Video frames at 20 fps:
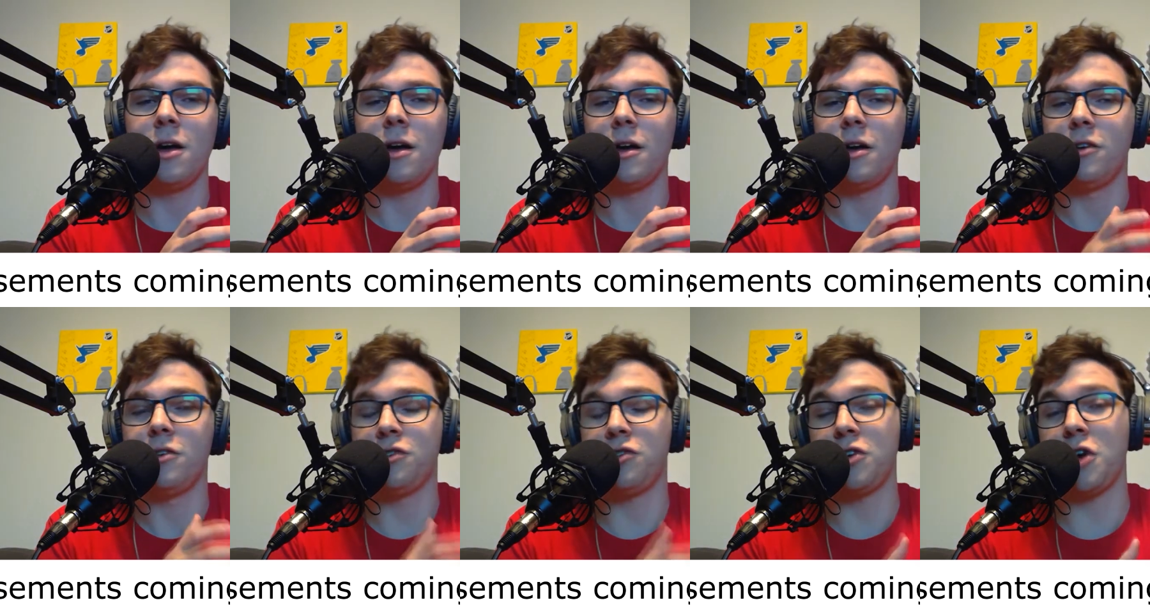
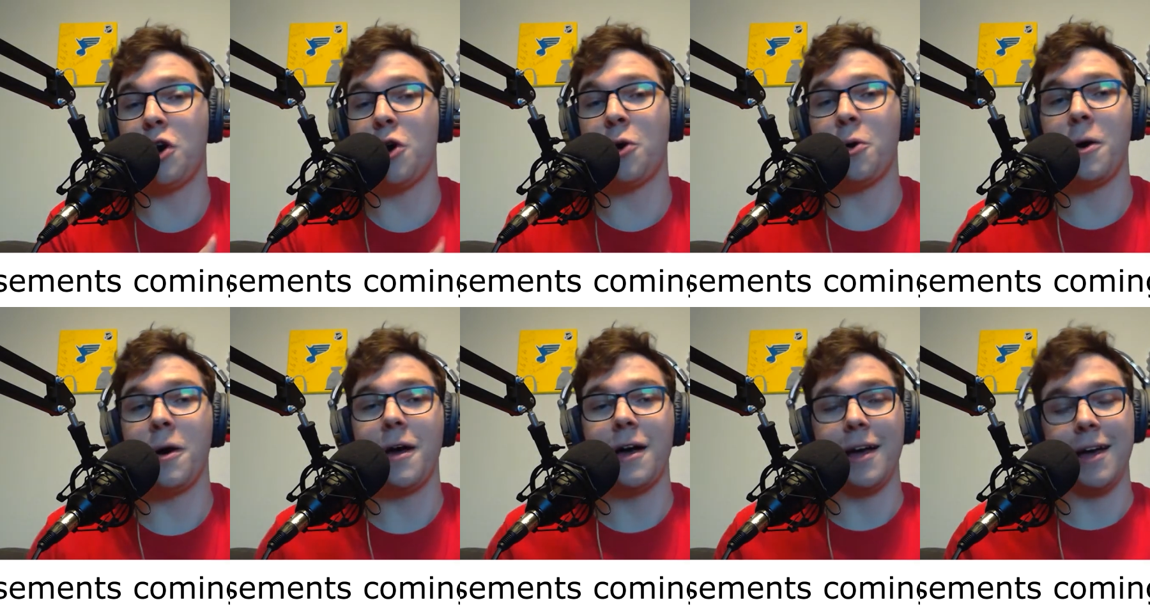
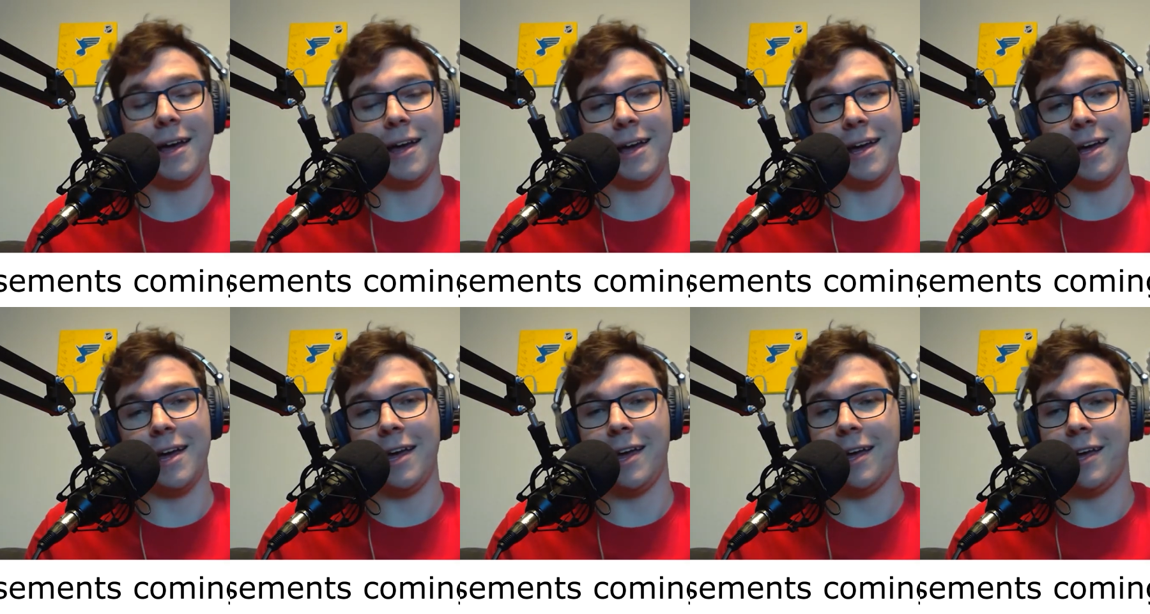So
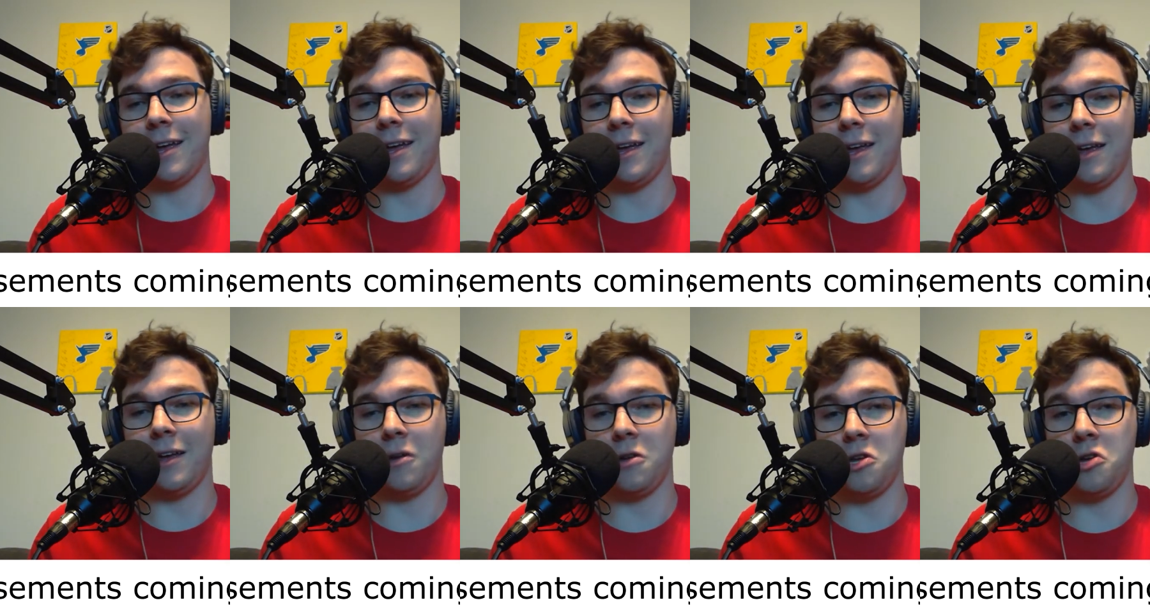
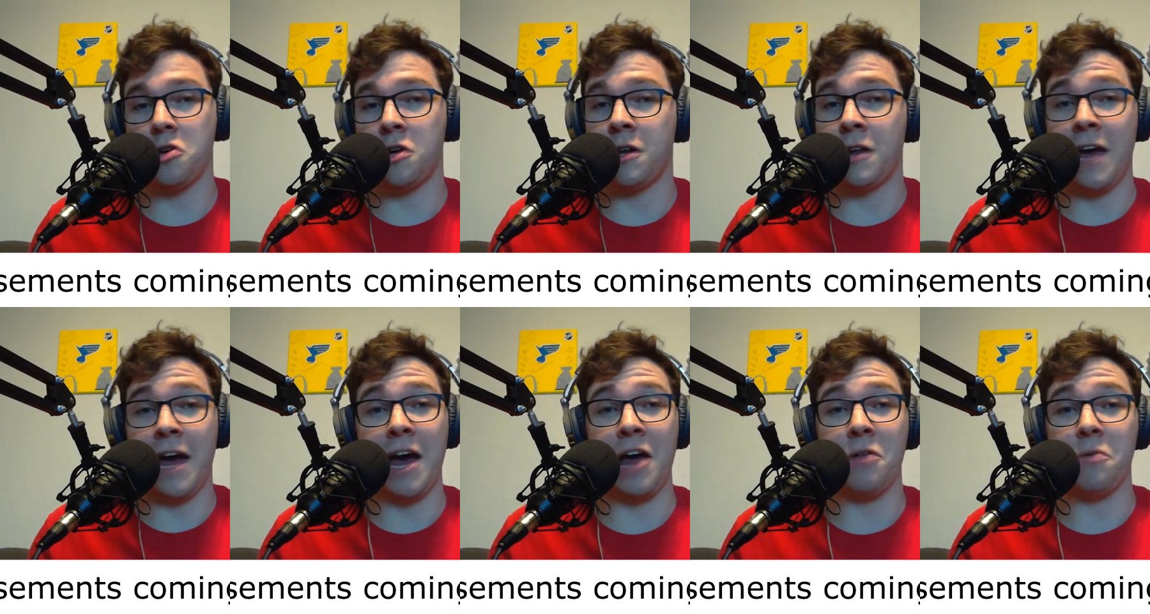you
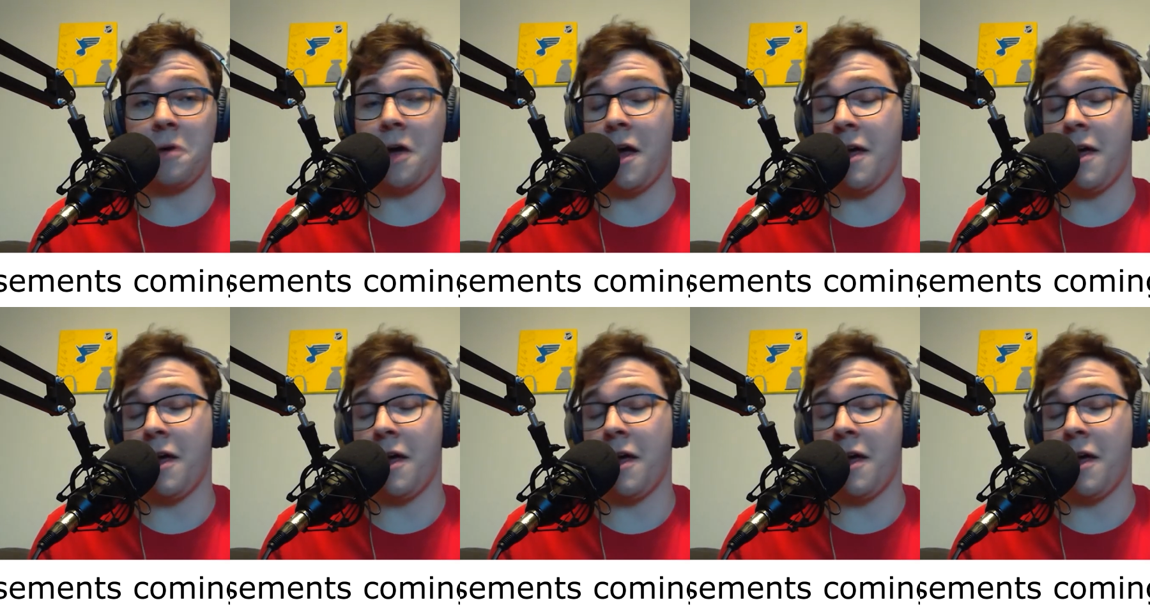can add,